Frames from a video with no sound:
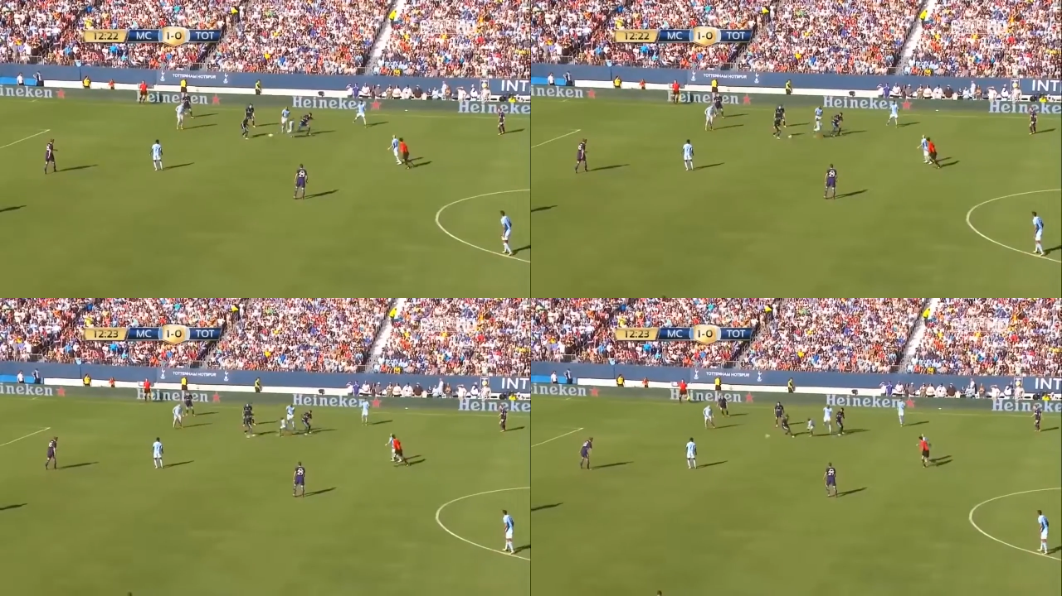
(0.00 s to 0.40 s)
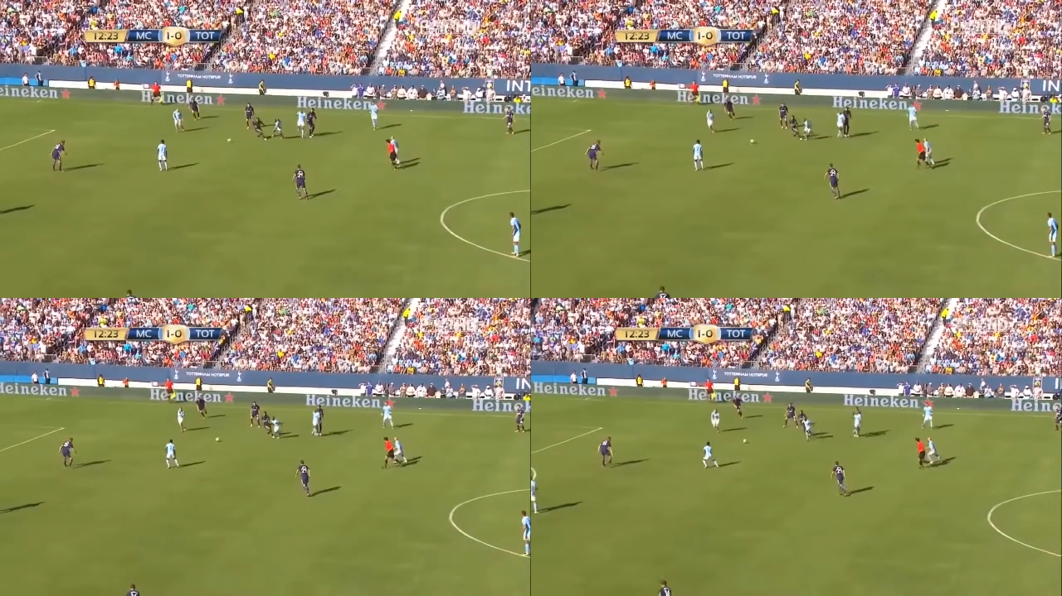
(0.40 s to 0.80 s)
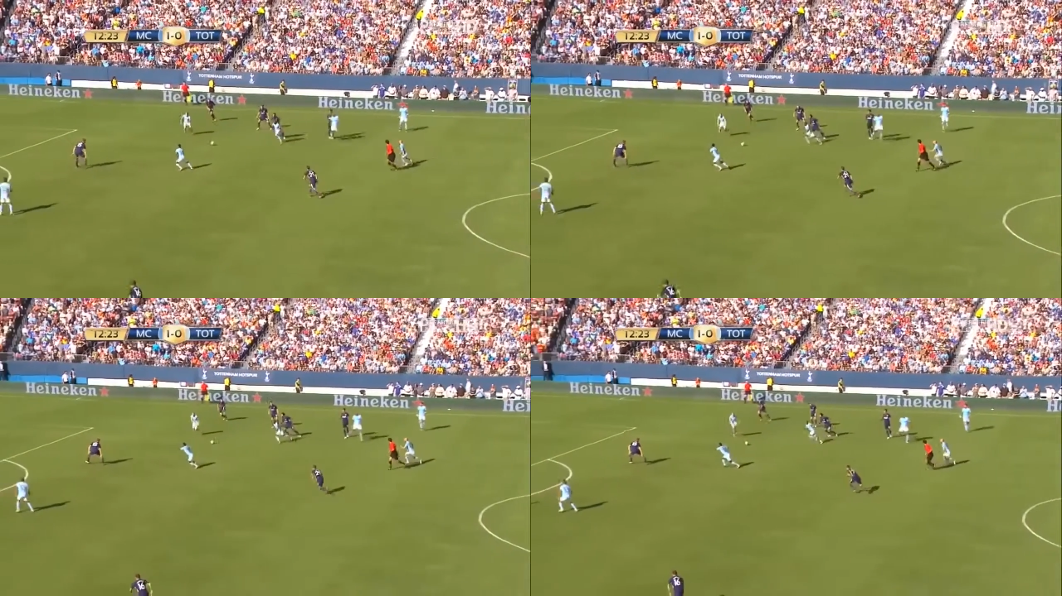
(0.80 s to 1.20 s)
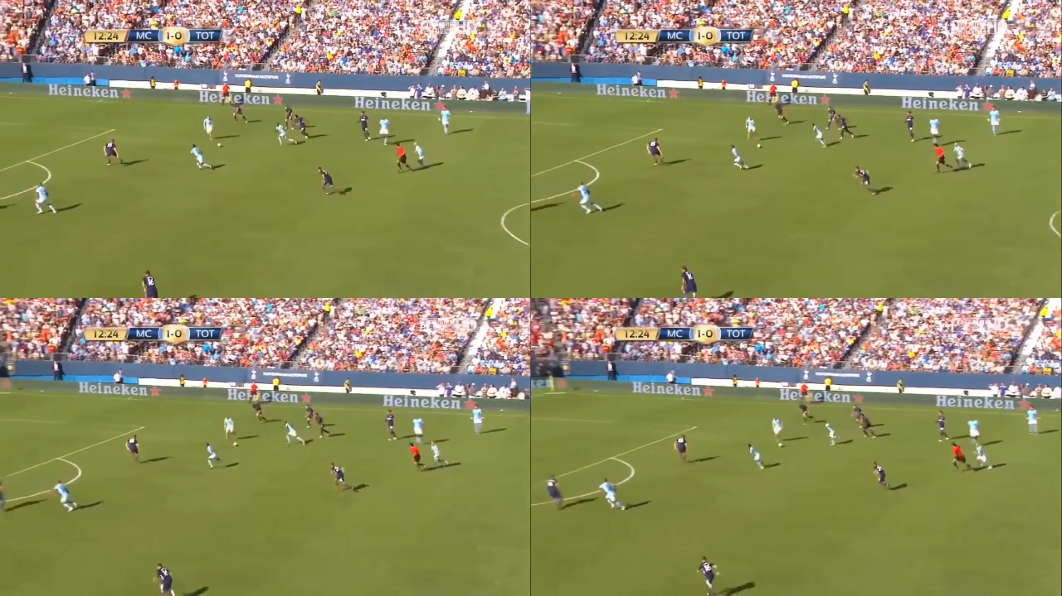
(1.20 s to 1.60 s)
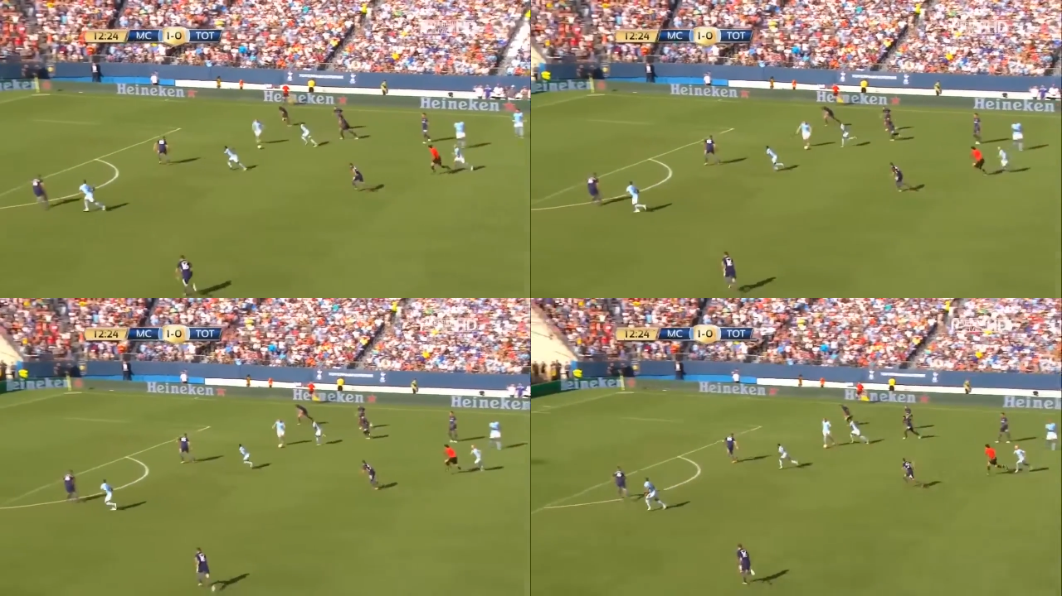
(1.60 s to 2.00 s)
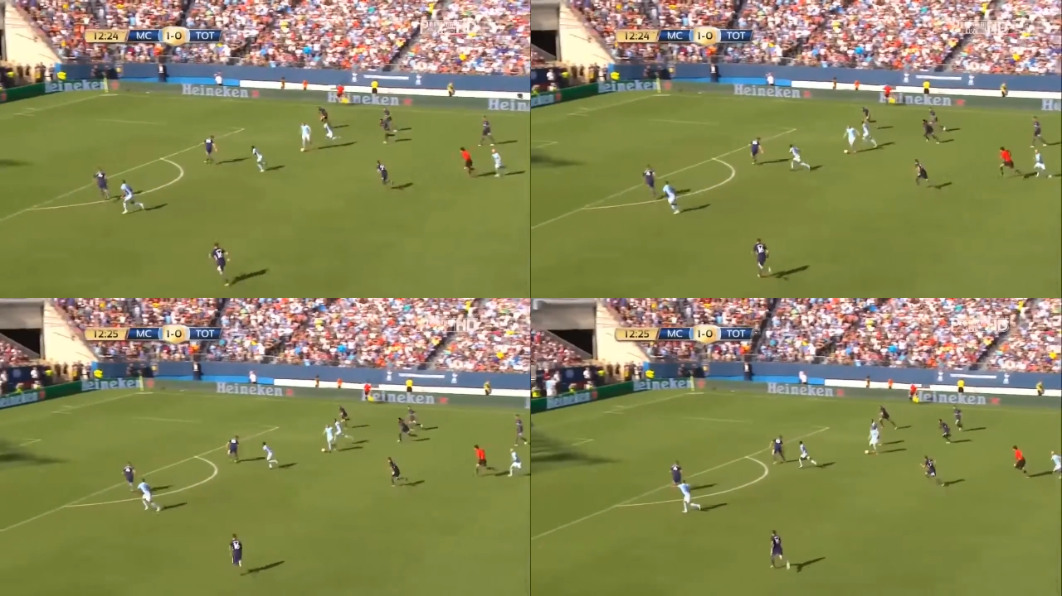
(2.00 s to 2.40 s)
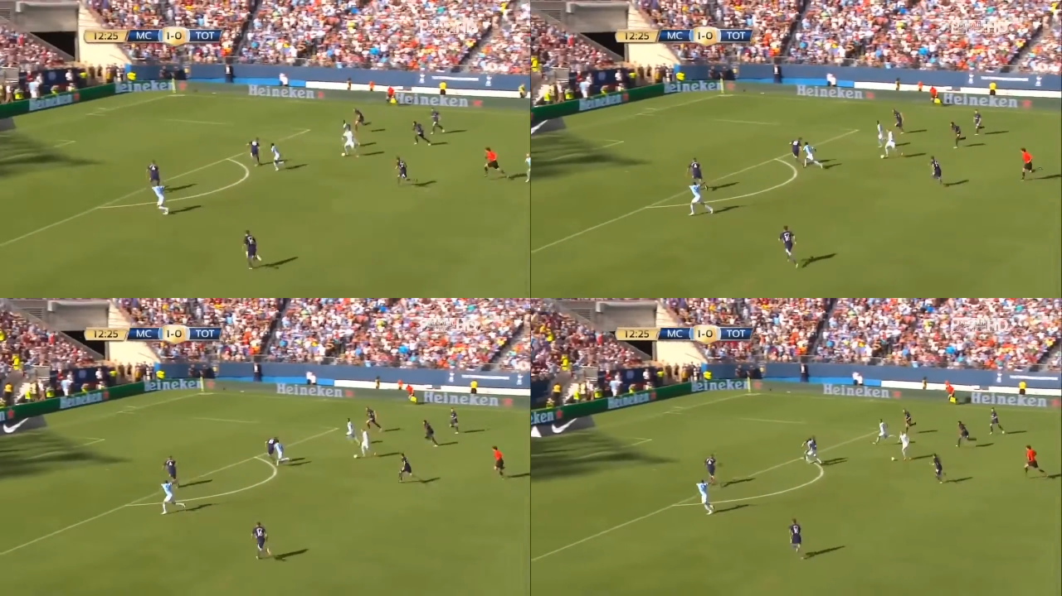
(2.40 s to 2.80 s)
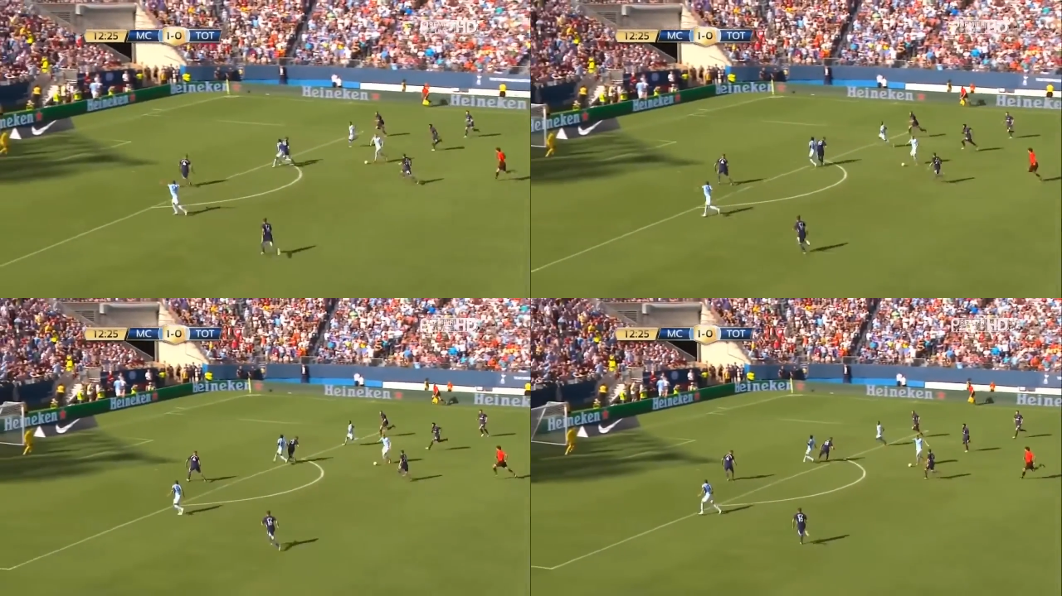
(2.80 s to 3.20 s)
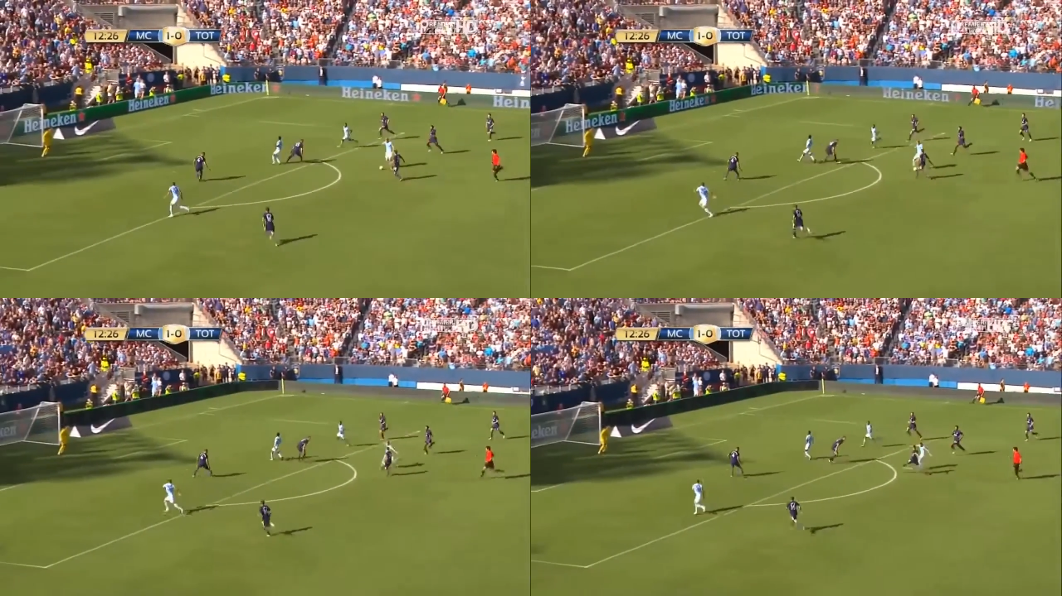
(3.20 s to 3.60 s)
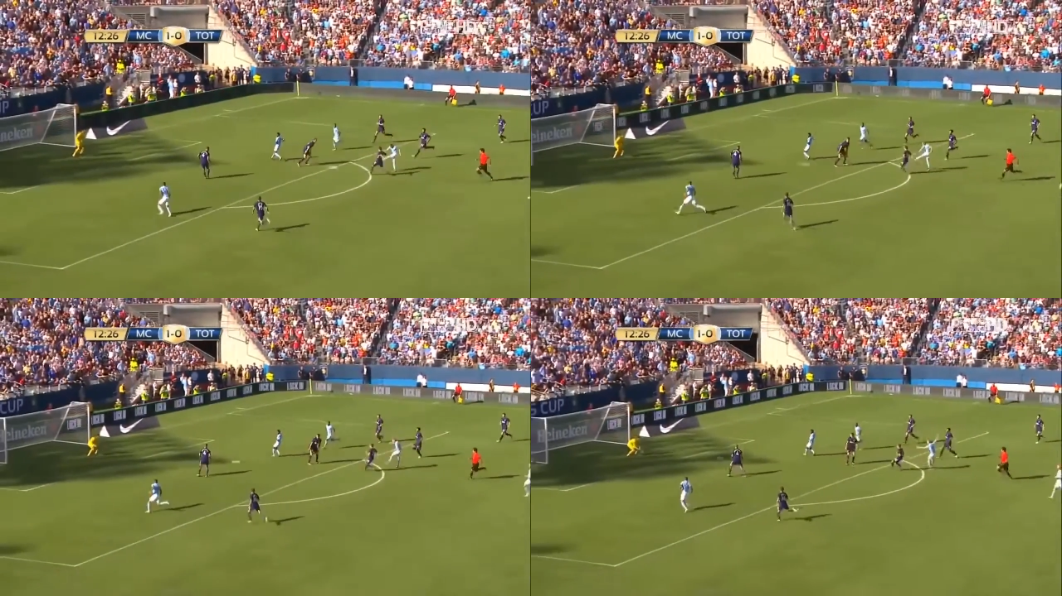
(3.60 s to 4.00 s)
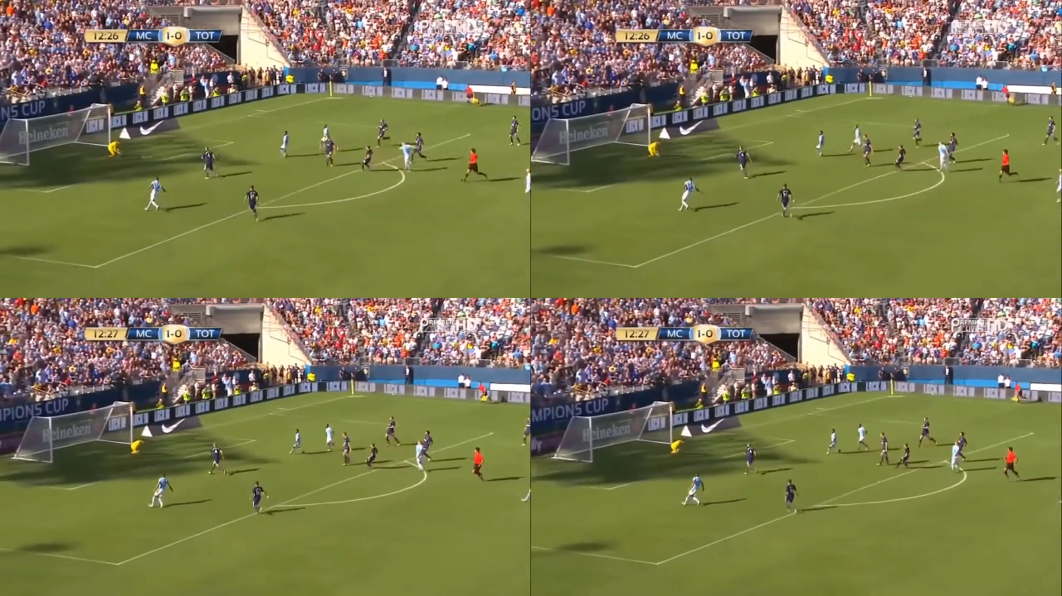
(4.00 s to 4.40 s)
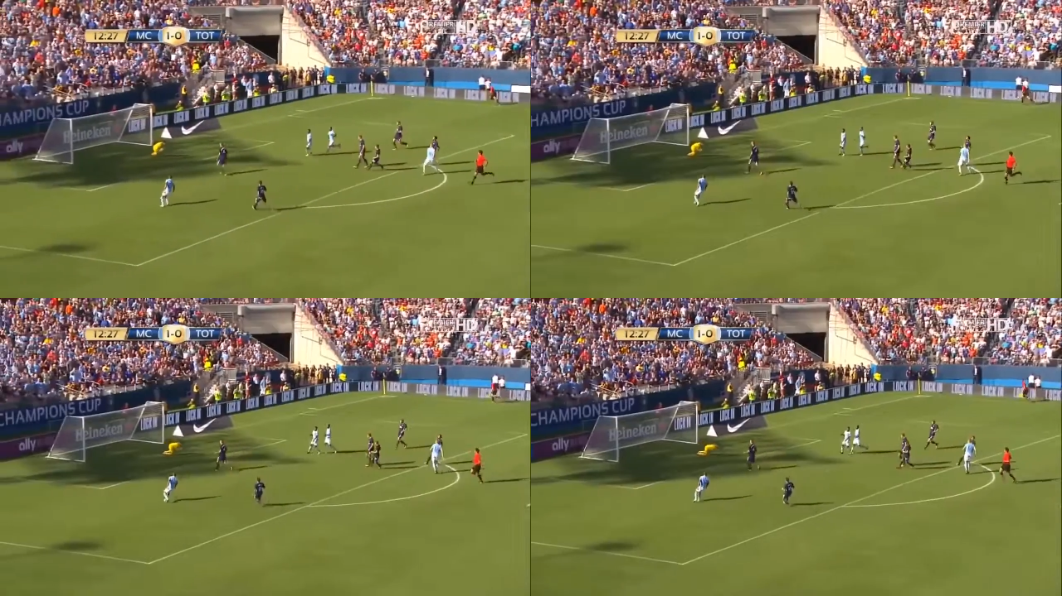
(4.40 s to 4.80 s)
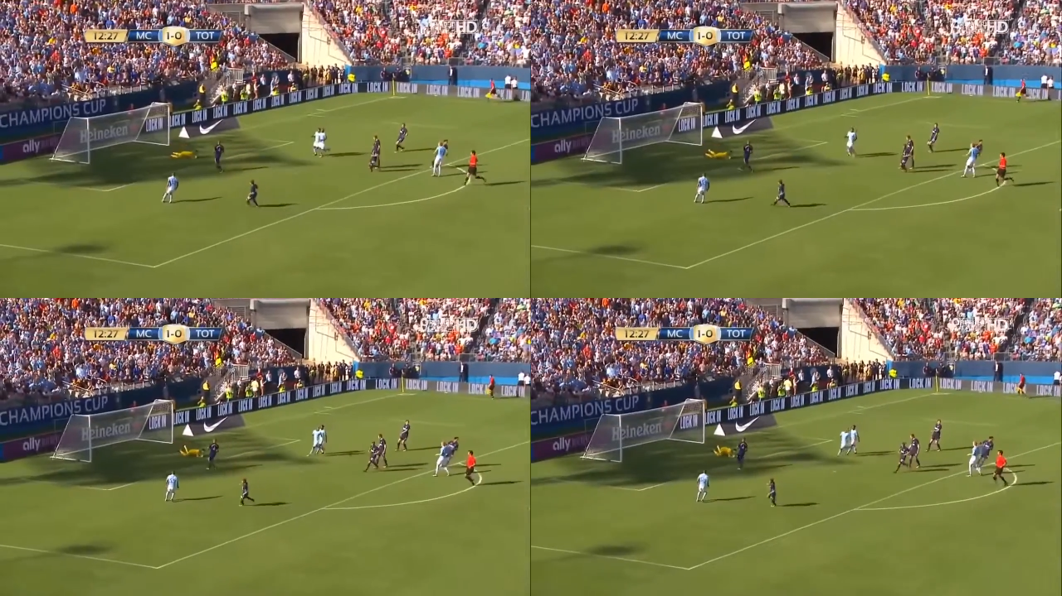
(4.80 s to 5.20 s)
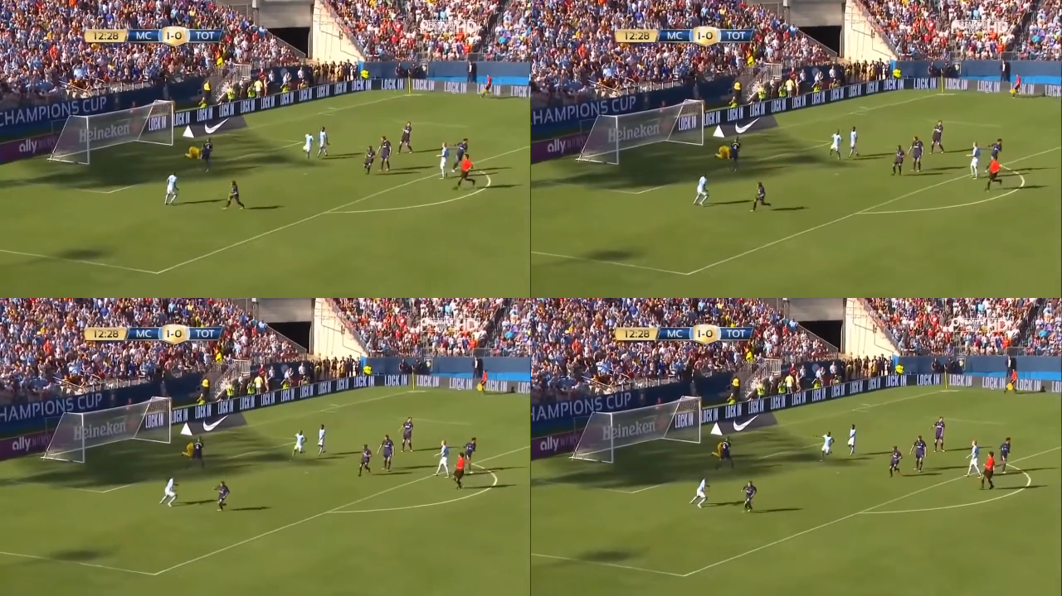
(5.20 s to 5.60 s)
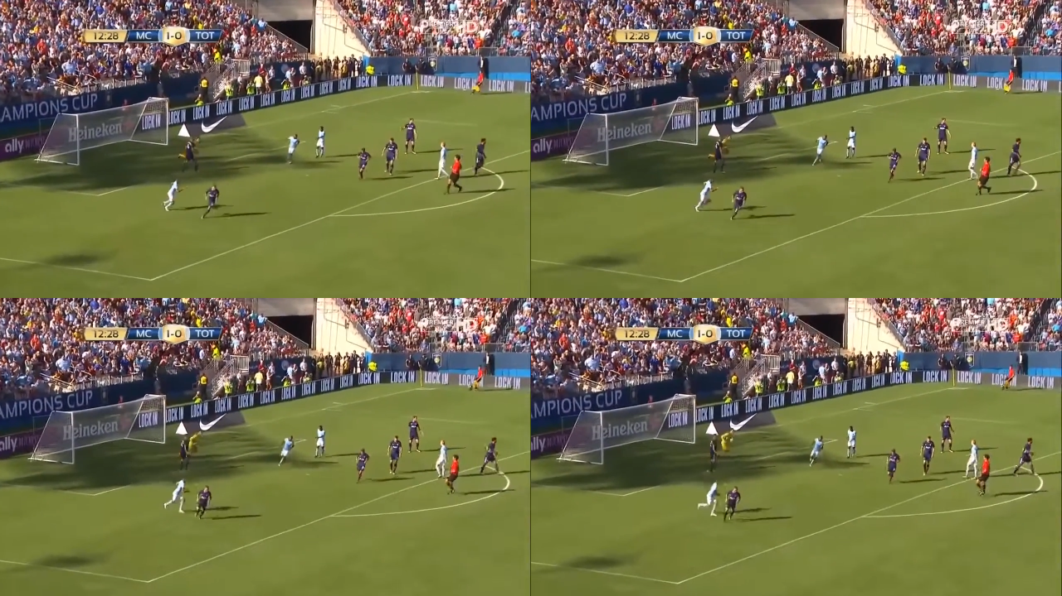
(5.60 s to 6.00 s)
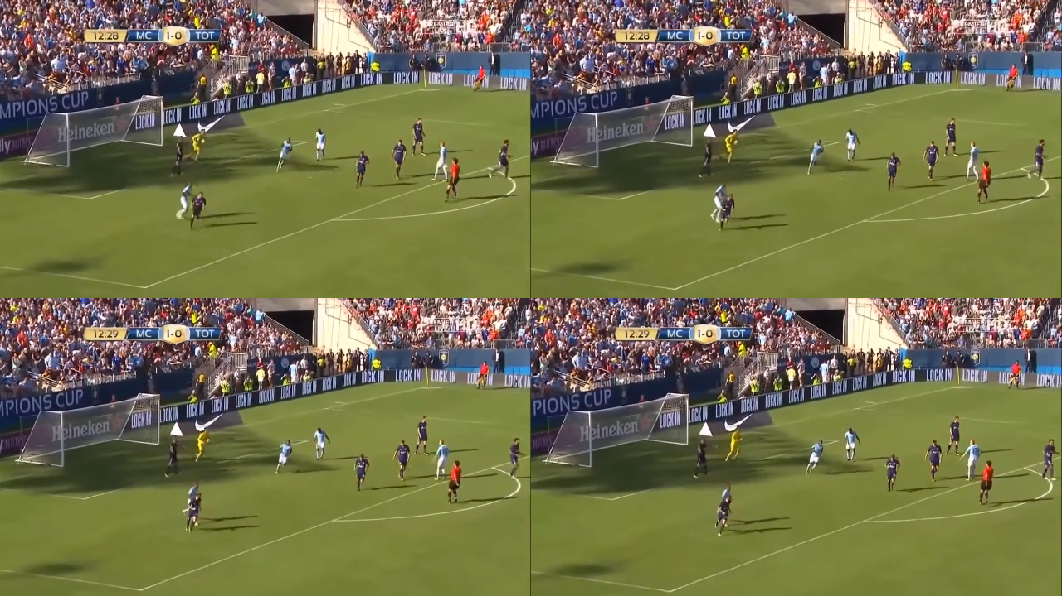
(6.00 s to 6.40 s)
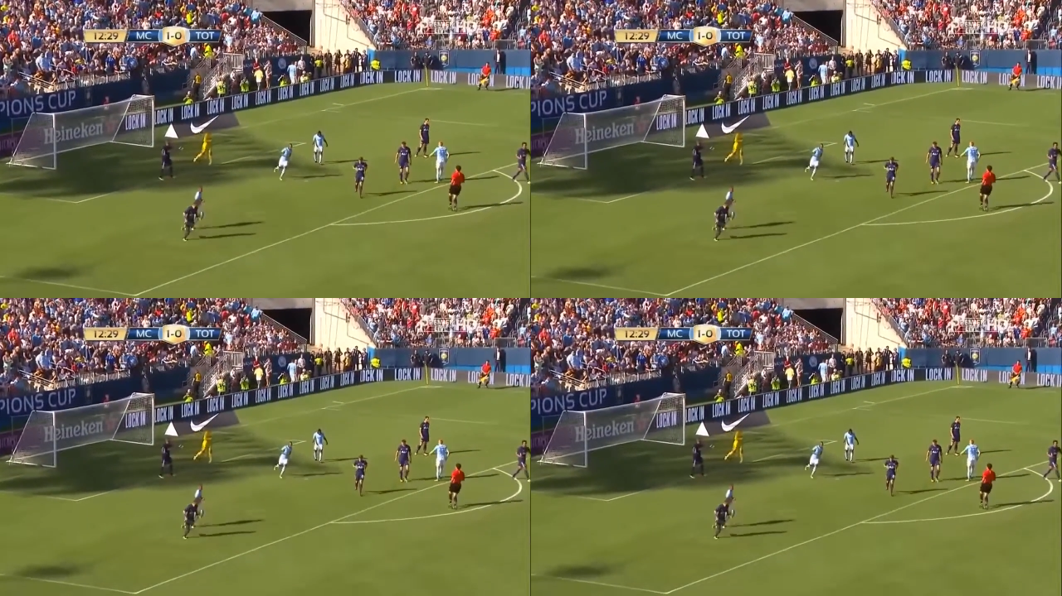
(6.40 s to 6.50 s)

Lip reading: No face is visible, so there are no lips to read.